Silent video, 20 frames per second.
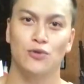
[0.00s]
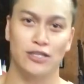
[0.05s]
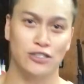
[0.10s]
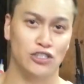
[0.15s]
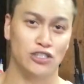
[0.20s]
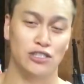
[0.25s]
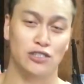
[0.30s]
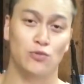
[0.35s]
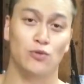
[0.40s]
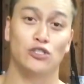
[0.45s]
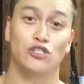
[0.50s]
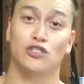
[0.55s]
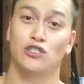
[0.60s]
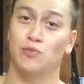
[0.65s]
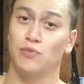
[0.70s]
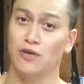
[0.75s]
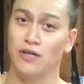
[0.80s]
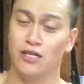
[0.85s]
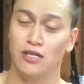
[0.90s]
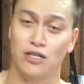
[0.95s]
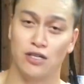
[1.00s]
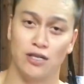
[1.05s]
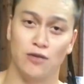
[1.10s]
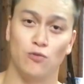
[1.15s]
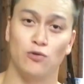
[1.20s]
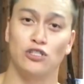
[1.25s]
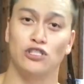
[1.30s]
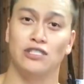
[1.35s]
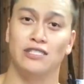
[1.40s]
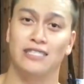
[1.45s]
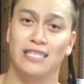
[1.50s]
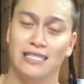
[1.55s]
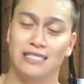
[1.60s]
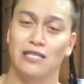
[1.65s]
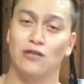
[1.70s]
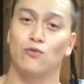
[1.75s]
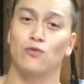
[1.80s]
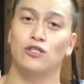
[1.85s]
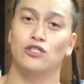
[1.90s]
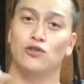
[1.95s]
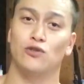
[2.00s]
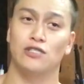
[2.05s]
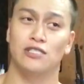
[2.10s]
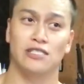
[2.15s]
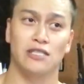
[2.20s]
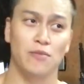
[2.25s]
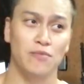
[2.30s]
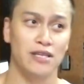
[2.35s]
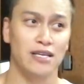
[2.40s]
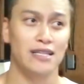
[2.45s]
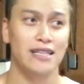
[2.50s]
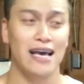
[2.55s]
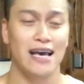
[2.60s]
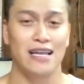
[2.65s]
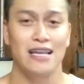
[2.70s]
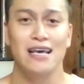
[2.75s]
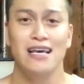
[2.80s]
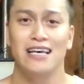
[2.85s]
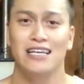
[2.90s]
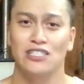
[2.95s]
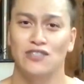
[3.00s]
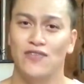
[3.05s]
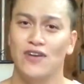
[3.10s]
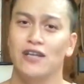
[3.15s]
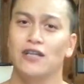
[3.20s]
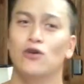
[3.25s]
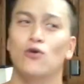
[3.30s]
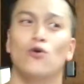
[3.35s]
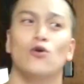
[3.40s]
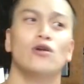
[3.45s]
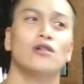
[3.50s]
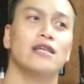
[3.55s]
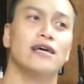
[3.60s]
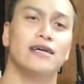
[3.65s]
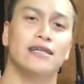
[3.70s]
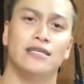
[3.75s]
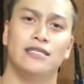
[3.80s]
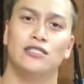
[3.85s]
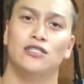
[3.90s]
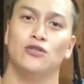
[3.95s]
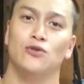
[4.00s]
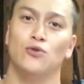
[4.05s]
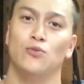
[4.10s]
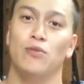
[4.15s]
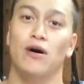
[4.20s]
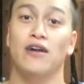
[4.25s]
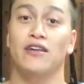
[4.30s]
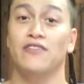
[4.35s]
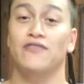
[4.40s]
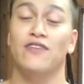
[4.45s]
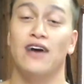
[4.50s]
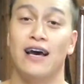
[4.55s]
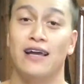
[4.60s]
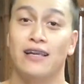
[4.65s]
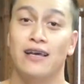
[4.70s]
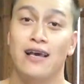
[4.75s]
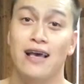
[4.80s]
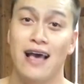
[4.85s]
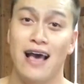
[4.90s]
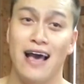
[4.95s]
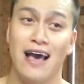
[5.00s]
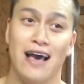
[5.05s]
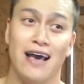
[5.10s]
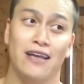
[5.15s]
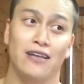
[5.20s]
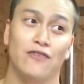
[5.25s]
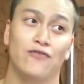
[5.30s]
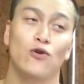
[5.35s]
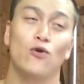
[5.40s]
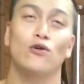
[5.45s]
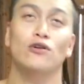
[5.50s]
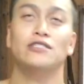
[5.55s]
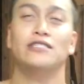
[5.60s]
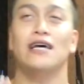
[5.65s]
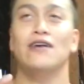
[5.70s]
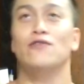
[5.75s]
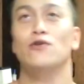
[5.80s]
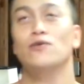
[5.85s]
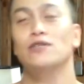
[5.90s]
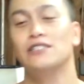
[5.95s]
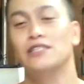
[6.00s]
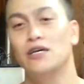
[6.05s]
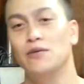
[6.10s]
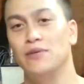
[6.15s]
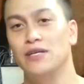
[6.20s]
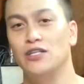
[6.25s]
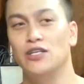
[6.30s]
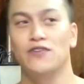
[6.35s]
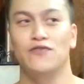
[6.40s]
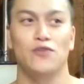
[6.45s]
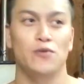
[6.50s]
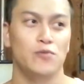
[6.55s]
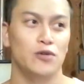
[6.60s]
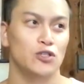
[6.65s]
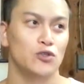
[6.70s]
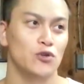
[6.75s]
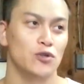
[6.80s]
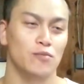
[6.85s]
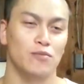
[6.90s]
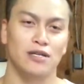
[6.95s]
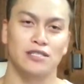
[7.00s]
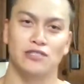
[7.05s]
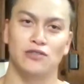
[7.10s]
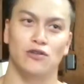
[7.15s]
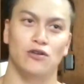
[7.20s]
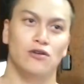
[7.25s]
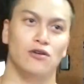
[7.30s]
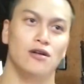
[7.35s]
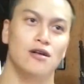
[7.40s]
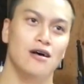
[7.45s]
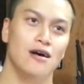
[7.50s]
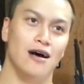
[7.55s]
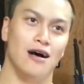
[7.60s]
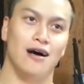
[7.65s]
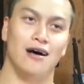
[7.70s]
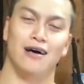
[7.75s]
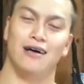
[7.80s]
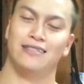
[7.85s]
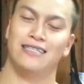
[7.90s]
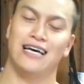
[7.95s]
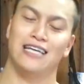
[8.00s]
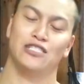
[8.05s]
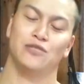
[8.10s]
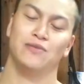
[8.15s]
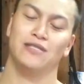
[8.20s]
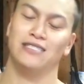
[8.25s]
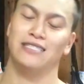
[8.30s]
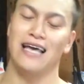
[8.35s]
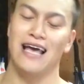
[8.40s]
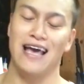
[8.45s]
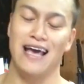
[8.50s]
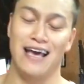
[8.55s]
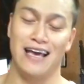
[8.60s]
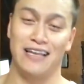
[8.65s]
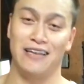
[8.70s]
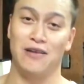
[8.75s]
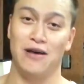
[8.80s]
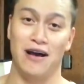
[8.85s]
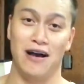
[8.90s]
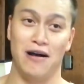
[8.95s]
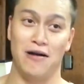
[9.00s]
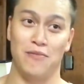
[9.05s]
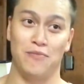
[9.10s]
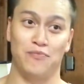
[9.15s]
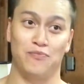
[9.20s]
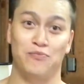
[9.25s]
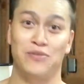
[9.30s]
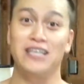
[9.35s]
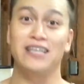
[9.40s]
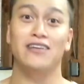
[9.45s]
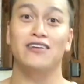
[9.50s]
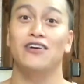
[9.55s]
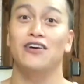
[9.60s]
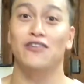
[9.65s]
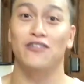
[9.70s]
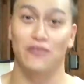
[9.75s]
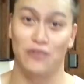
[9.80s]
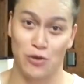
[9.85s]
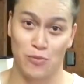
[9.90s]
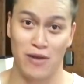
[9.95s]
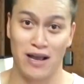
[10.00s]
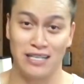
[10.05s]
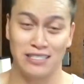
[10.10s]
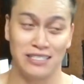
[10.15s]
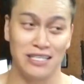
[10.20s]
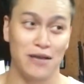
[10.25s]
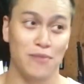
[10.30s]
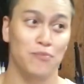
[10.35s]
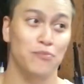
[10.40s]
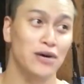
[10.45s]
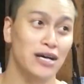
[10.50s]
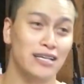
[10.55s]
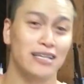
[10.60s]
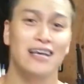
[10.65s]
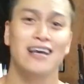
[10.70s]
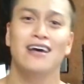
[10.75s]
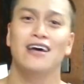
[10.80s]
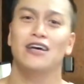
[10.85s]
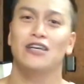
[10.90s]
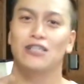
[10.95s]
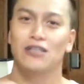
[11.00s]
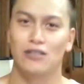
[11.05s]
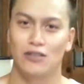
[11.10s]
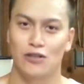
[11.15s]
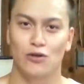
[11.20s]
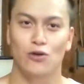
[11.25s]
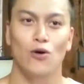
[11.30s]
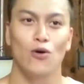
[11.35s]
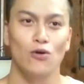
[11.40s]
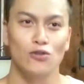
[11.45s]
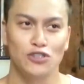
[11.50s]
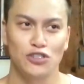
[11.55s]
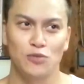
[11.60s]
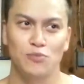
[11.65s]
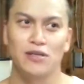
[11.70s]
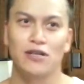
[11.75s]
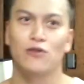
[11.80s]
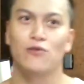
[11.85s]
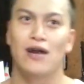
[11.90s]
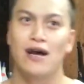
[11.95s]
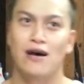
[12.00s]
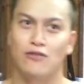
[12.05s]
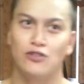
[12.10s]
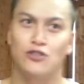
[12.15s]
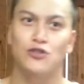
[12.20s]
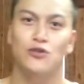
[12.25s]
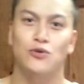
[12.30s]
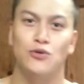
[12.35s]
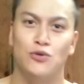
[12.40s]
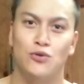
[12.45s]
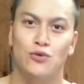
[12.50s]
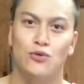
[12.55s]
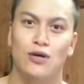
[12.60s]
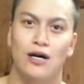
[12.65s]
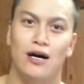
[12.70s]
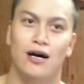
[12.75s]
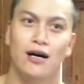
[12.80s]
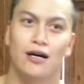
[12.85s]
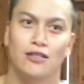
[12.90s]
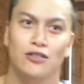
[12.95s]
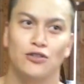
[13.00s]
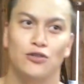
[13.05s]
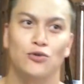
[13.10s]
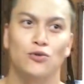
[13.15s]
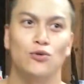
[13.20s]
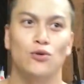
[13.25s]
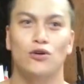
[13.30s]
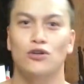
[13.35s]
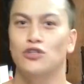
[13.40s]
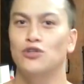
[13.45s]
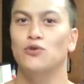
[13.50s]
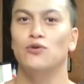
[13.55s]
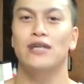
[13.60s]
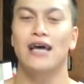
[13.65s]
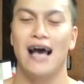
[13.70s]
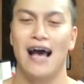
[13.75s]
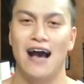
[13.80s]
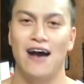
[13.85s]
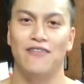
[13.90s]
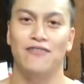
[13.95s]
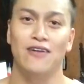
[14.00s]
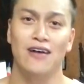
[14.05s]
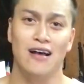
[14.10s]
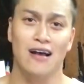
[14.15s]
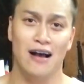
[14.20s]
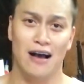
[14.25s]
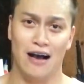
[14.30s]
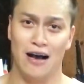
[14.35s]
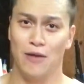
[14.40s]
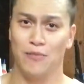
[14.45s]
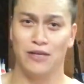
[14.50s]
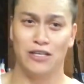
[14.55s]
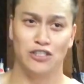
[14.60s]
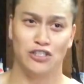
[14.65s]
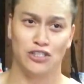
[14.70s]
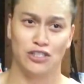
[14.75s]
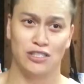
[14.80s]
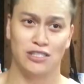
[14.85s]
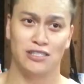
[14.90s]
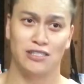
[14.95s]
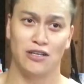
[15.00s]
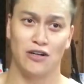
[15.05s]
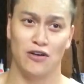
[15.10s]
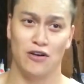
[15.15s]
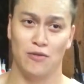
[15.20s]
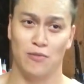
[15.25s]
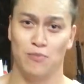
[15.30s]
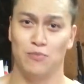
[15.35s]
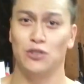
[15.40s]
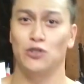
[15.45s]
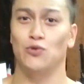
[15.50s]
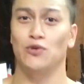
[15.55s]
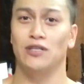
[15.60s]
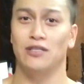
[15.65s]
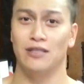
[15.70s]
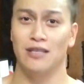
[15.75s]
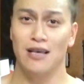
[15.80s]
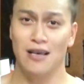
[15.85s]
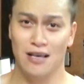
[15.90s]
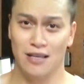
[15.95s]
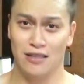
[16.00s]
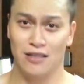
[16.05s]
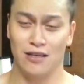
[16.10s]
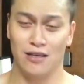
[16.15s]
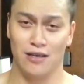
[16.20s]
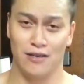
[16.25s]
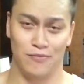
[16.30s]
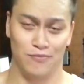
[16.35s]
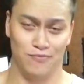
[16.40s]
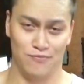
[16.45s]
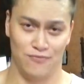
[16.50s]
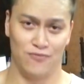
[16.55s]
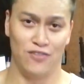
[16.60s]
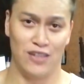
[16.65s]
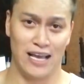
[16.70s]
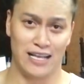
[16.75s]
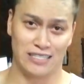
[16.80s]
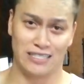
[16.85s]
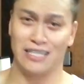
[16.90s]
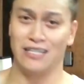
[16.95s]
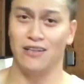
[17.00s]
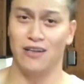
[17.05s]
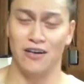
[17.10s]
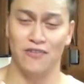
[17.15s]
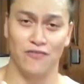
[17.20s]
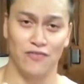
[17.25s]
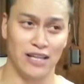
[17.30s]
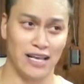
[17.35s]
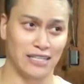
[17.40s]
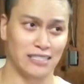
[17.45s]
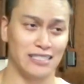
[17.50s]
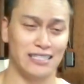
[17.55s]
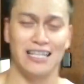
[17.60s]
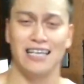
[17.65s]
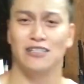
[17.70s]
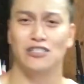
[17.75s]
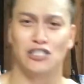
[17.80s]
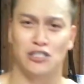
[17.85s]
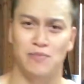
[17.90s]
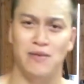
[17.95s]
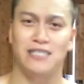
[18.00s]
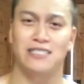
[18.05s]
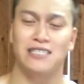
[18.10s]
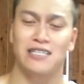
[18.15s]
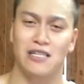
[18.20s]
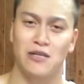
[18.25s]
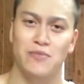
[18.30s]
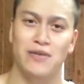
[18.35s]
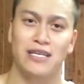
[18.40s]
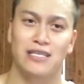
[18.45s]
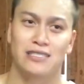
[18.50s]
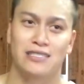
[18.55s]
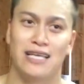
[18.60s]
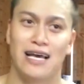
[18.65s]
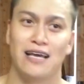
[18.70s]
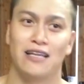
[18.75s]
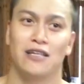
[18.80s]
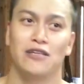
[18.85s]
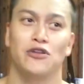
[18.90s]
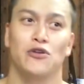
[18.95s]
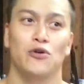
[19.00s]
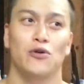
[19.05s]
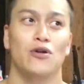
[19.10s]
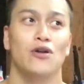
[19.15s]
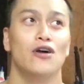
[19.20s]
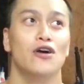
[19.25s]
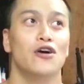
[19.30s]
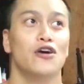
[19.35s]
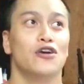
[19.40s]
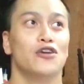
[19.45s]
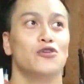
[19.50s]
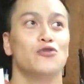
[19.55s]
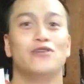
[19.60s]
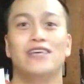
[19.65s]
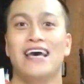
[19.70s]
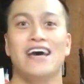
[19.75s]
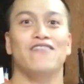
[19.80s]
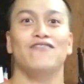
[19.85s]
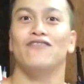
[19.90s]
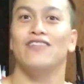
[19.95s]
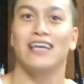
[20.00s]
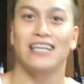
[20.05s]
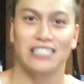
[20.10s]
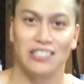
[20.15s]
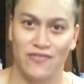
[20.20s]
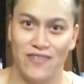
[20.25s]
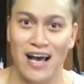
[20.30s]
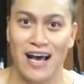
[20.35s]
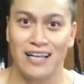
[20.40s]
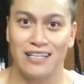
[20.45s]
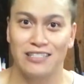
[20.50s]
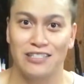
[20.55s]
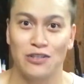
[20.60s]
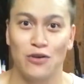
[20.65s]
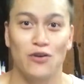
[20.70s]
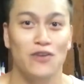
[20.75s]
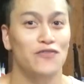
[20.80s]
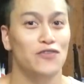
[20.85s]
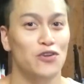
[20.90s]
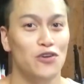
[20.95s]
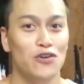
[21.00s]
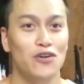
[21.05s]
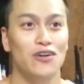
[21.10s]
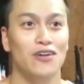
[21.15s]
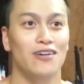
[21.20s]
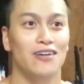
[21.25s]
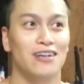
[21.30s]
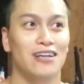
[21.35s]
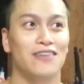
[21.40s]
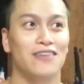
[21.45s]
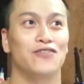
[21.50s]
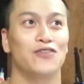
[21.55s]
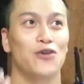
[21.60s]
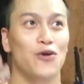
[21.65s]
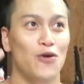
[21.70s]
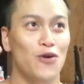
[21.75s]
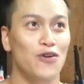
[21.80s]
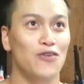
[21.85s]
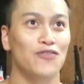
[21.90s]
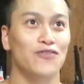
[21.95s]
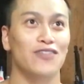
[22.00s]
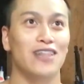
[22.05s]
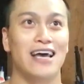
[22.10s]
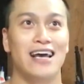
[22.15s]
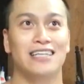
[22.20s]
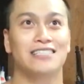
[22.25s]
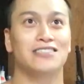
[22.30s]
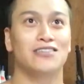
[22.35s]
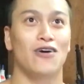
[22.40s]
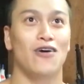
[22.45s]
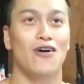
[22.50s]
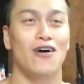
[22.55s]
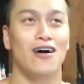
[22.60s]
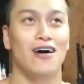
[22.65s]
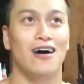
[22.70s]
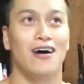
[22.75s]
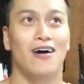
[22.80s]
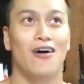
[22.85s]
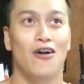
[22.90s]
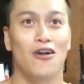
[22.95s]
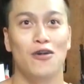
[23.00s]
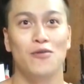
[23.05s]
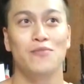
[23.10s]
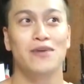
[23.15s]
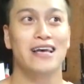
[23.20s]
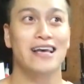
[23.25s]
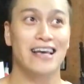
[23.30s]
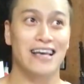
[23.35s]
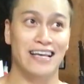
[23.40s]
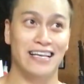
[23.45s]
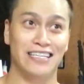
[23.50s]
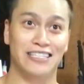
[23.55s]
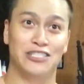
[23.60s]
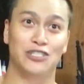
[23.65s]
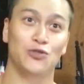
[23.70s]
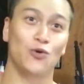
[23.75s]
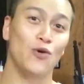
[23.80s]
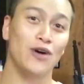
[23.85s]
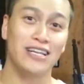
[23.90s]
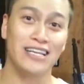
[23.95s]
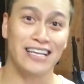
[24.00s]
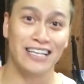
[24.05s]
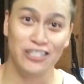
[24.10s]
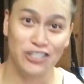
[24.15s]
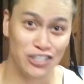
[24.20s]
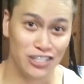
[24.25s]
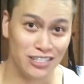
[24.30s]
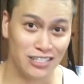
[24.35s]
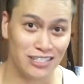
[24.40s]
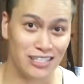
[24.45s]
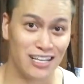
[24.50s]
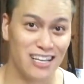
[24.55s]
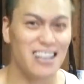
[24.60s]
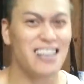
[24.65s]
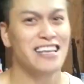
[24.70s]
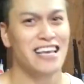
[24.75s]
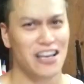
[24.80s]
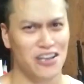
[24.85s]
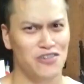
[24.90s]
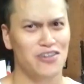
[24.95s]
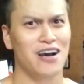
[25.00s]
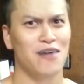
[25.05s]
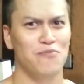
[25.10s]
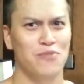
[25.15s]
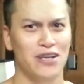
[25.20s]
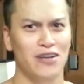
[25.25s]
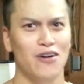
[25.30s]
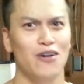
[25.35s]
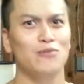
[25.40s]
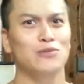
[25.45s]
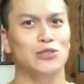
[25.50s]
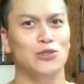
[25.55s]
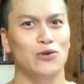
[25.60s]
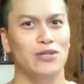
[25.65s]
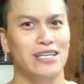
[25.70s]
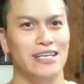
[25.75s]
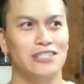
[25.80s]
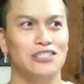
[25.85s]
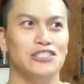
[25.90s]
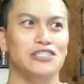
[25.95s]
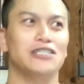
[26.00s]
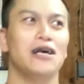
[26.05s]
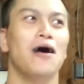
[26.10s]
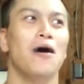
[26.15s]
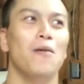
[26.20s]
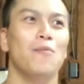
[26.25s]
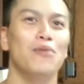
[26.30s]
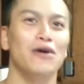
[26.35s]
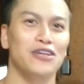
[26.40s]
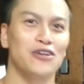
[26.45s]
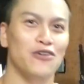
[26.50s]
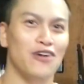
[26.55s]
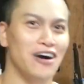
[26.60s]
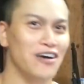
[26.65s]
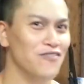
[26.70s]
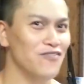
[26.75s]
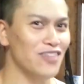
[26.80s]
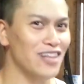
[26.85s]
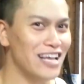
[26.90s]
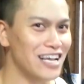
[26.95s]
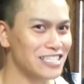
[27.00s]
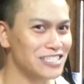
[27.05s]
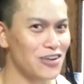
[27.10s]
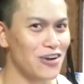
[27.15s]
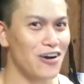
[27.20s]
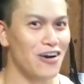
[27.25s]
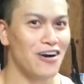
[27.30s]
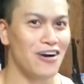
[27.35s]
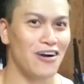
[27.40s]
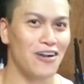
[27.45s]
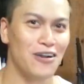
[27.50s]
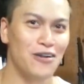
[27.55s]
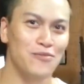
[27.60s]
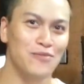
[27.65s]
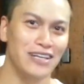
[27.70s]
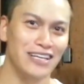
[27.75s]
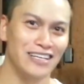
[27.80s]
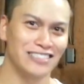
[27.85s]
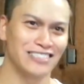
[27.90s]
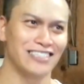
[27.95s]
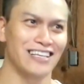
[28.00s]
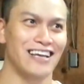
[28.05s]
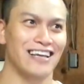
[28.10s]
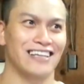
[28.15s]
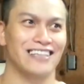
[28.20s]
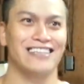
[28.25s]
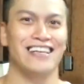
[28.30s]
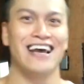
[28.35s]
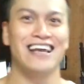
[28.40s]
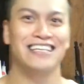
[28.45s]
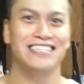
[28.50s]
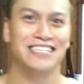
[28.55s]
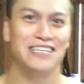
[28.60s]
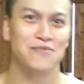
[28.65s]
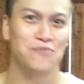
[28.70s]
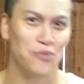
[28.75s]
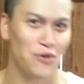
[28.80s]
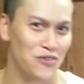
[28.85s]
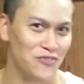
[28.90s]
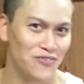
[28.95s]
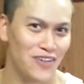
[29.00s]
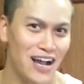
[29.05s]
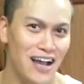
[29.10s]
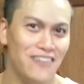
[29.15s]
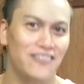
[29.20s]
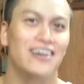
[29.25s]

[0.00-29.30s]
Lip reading: which is decent, which is something that is very correlated to body fat. And of course, everyone's going to be different between muscle attachments and peak of your bicep, but your goal should be around 2 or 2.5 inches between the flex and unflex, and that just basically means that you can't flex fat. So if your flexed arm is 20 inches, yeah, you got big arms, 20 inches, but your unflexed arm is like 19.5, there's a problem there.